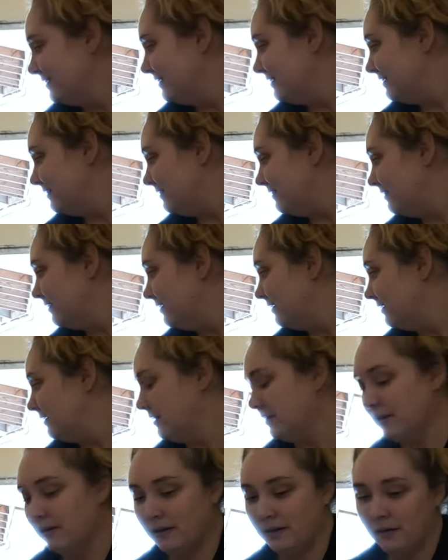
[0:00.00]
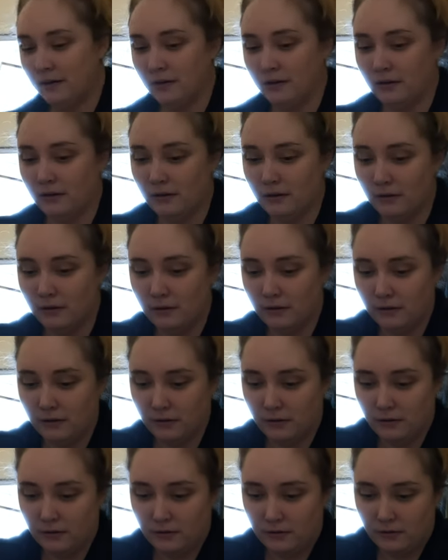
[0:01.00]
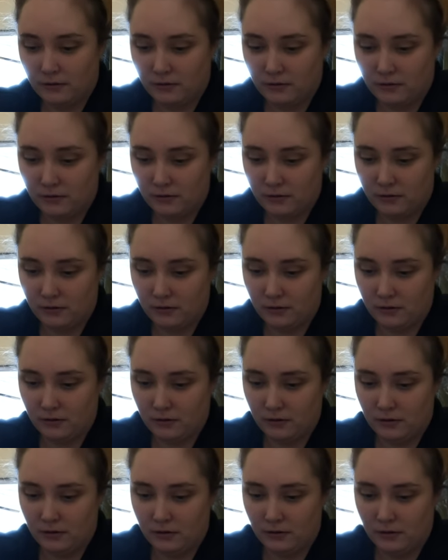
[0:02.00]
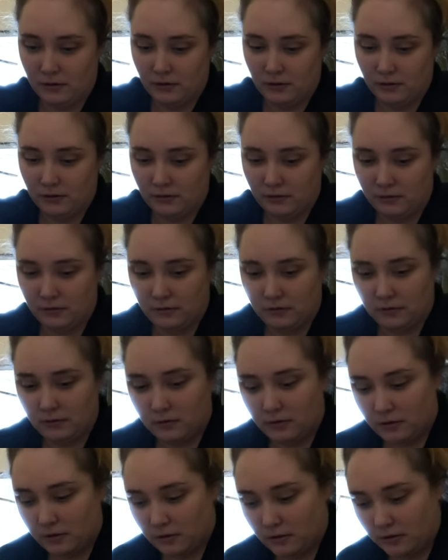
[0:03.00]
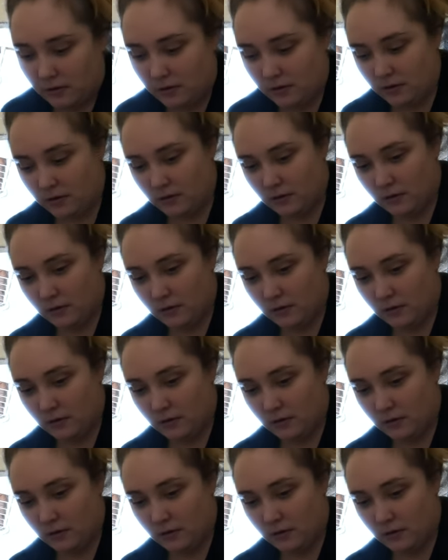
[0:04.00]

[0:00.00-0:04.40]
No one is speaking in this clip.